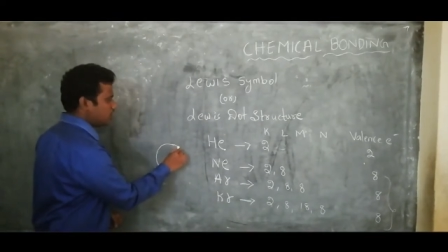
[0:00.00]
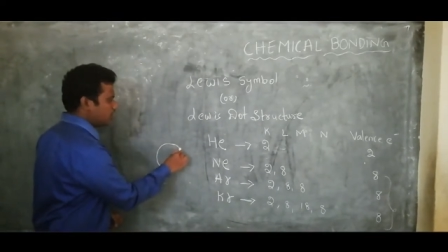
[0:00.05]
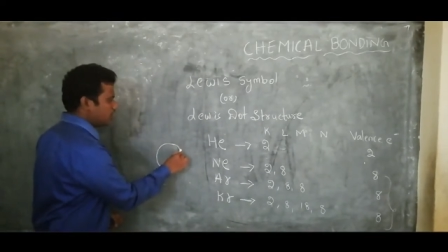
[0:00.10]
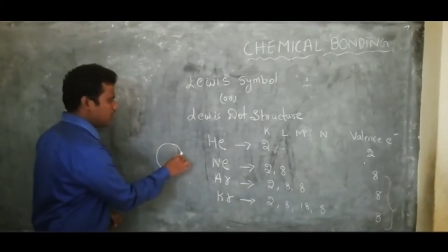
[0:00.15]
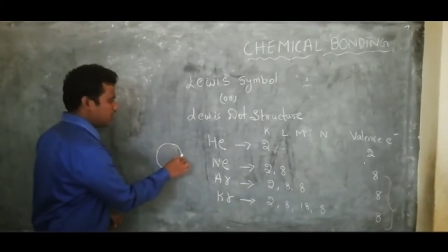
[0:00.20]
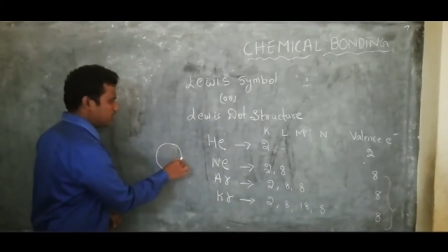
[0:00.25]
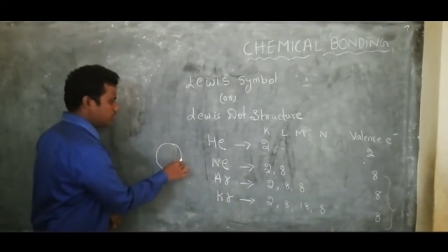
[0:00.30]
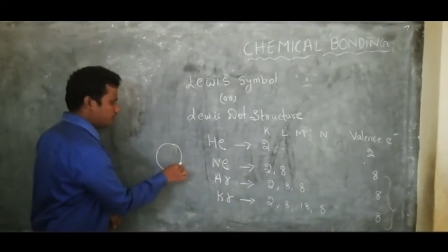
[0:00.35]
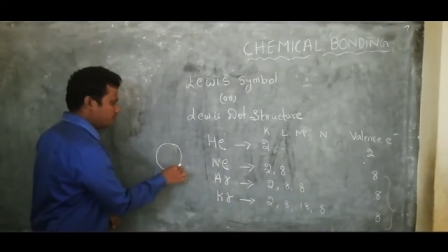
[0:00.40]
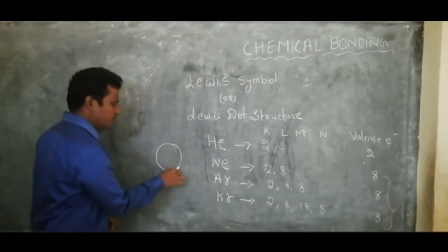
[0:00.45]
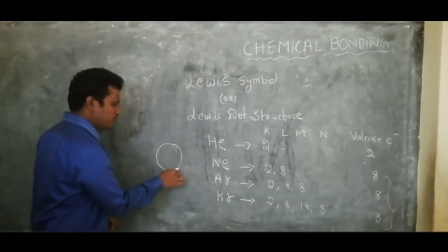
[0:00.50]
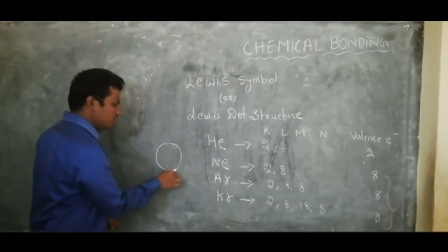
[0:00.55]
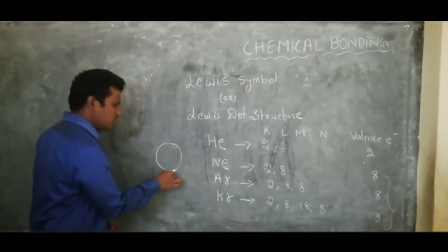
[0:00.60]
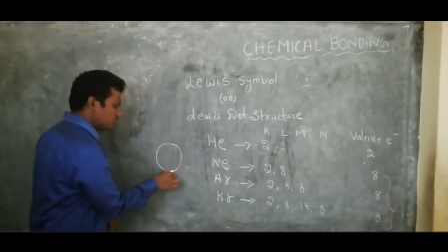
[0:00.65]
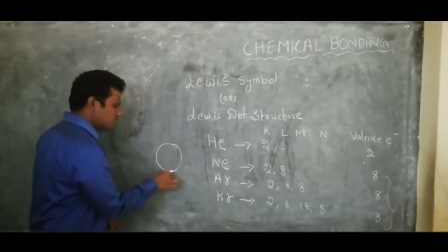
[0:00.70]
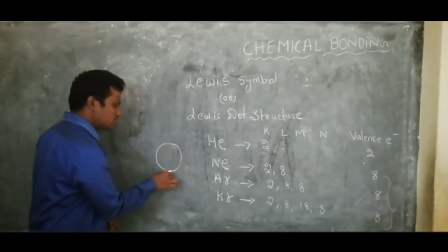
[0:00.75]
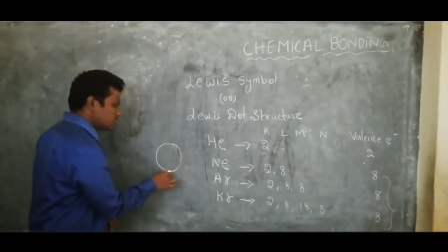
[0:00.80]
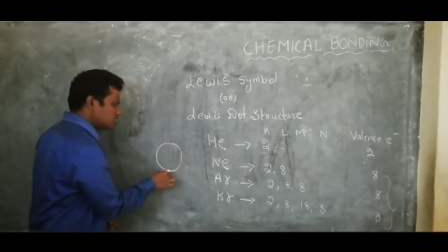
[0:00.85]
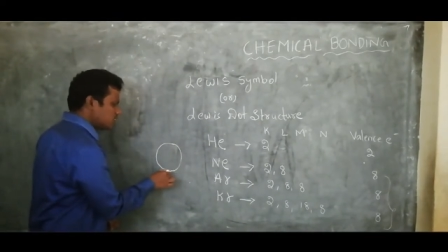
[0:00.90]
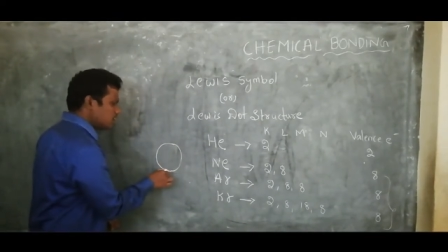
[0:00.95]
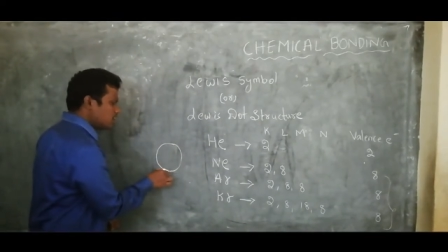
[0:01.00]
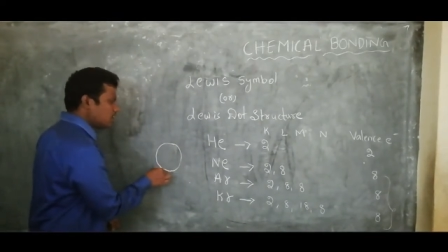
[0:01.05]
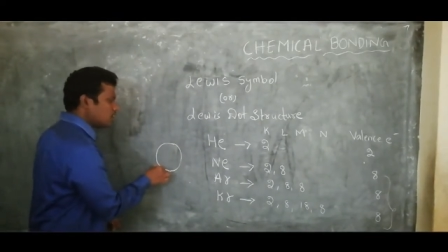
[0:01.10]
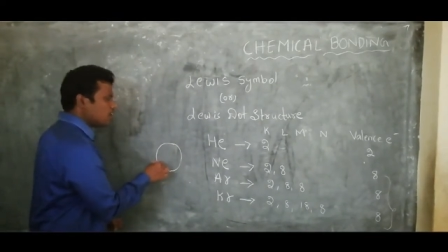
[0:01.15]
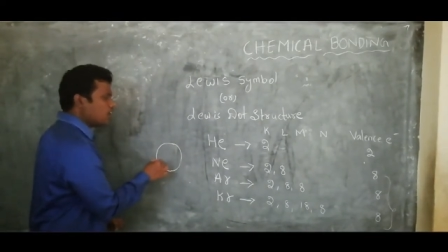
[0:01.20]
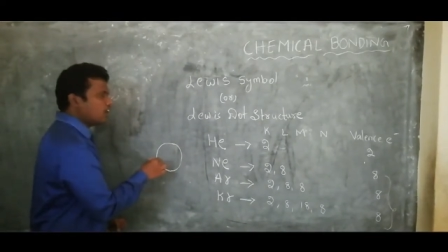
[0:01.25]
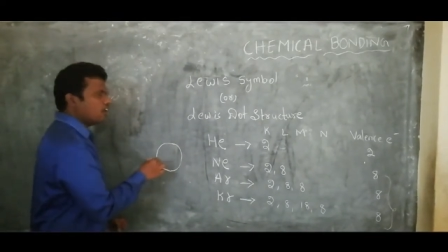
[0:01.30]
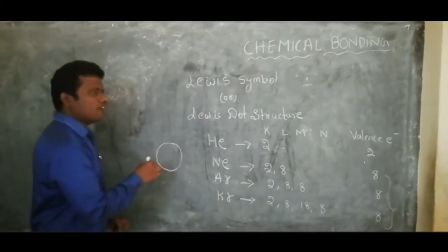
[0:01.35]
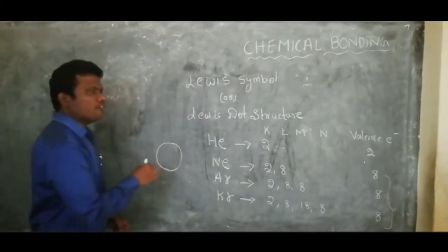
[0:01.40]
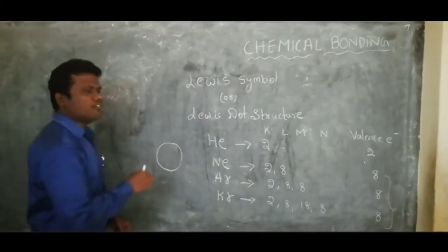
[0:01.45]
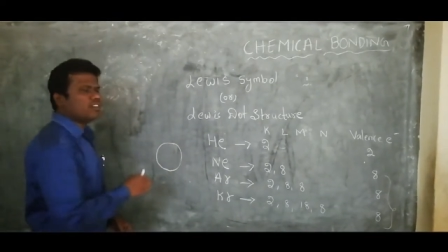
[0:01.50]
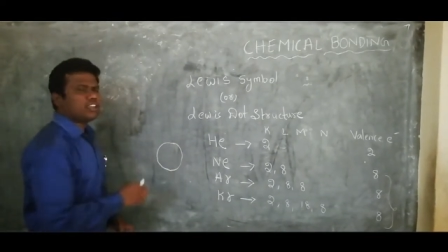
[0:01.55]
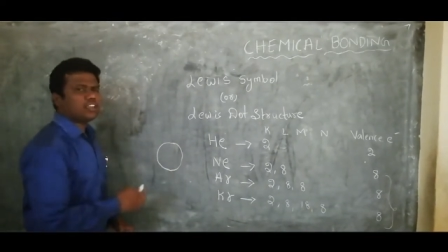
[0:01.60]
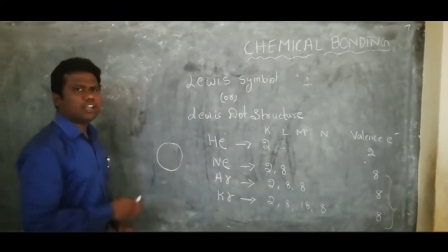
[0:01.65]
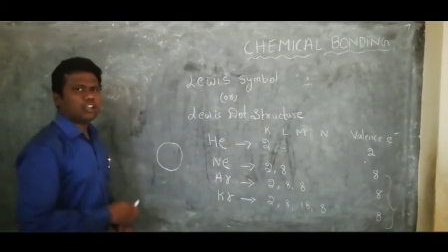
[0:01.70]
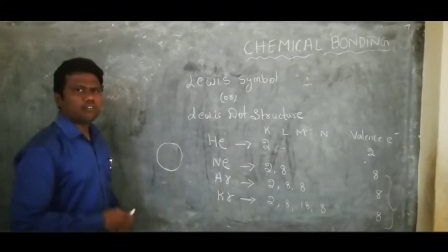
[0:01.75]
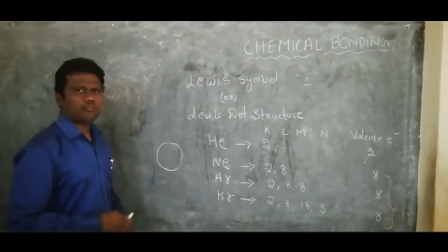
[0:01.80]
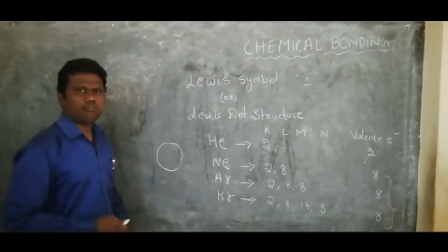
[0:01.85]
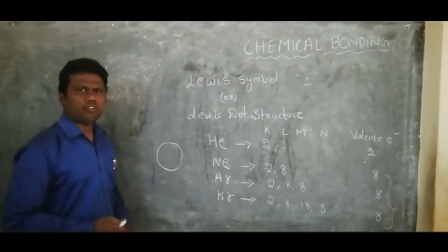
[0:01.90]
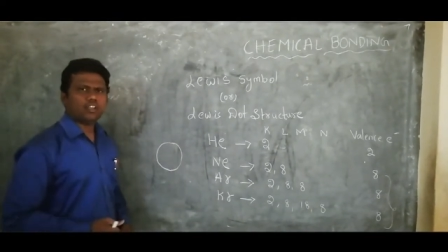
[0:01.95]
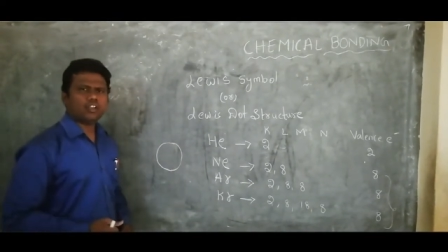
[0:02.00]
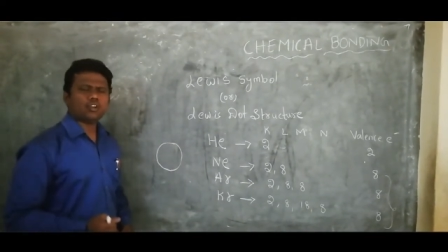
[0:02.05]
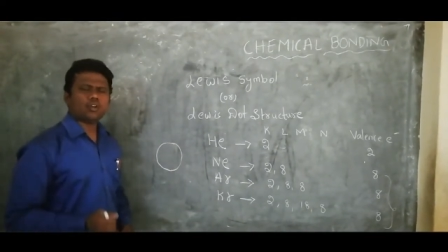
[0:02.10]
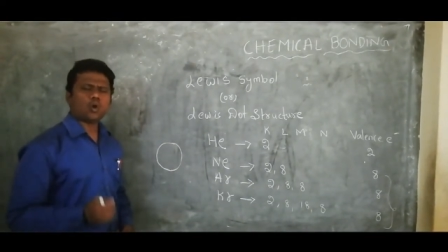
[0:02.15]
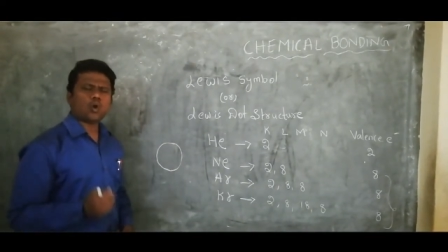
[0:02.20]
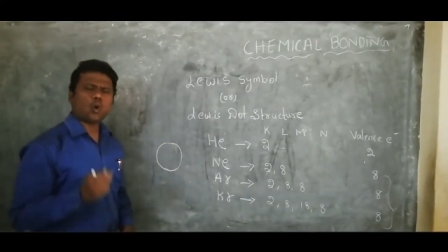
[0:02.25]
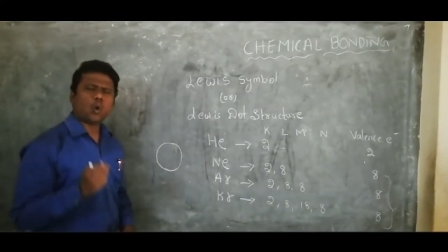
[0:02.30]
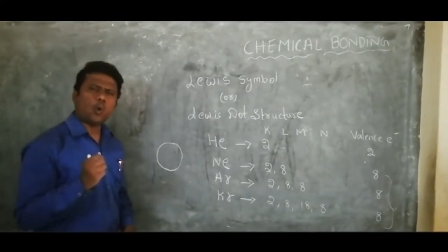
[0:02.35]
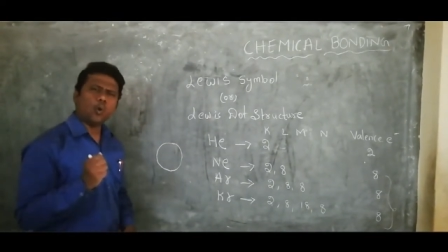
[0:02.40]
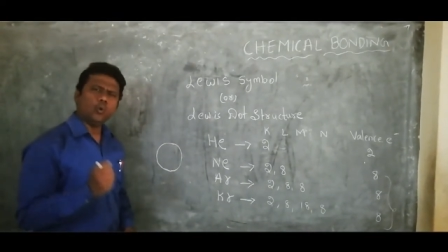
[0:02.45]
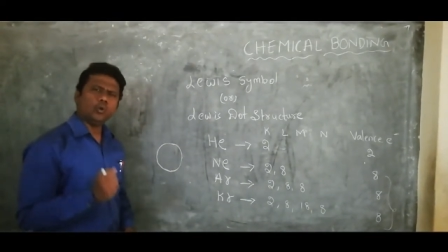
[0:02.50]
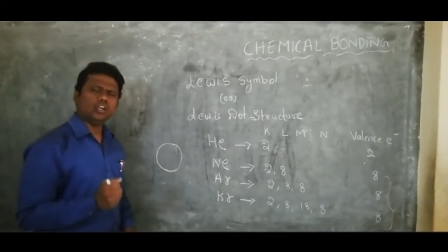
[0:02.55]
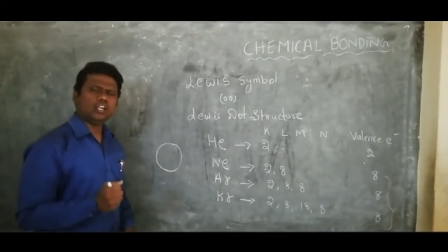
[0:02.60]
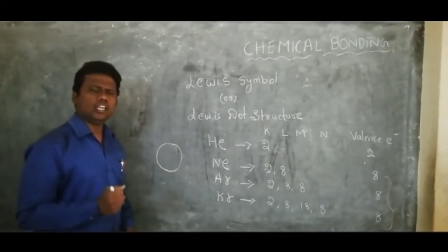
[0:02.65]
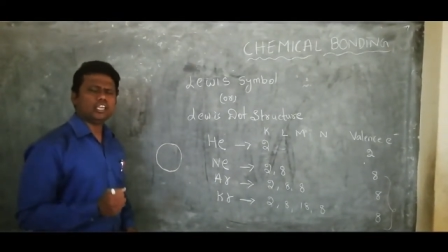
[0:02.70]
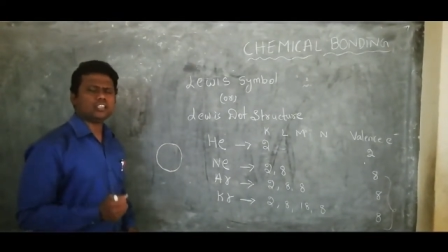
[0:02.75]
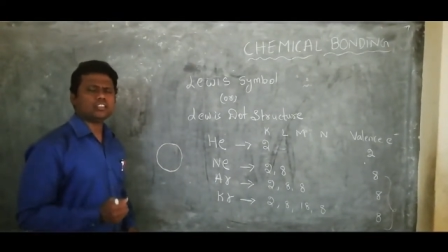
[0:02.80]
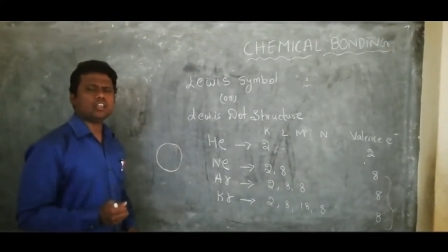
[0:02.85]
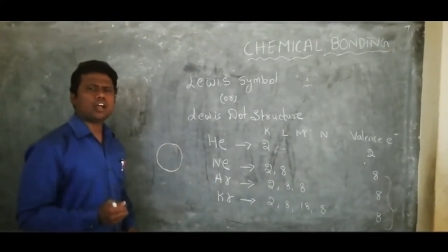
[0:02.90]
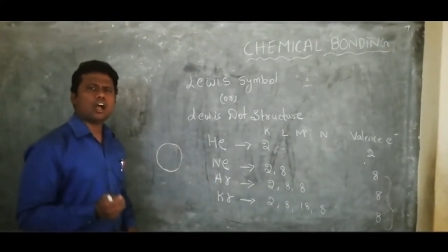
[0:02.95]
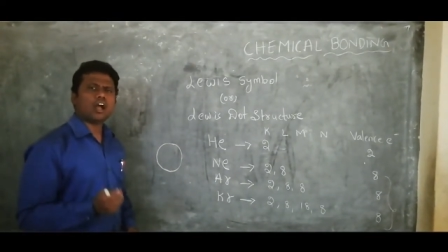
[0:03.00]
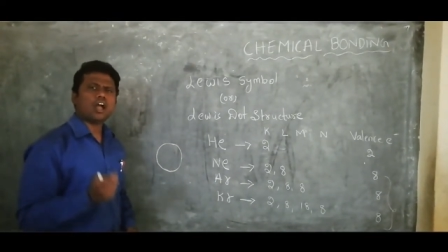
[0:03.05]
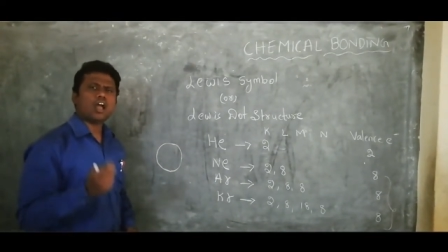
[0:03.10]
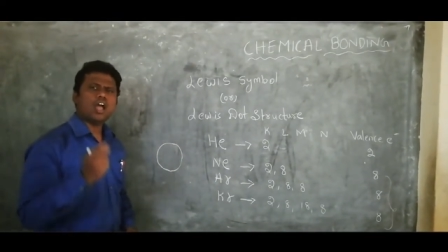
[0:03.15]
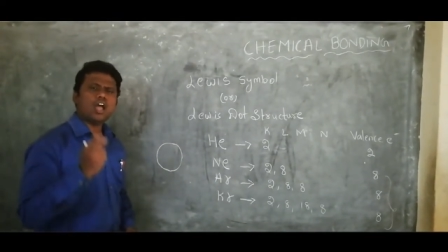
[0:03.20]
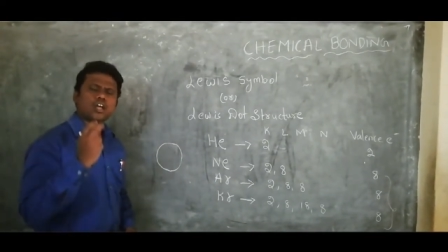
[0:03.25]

in the first shell we can fill only the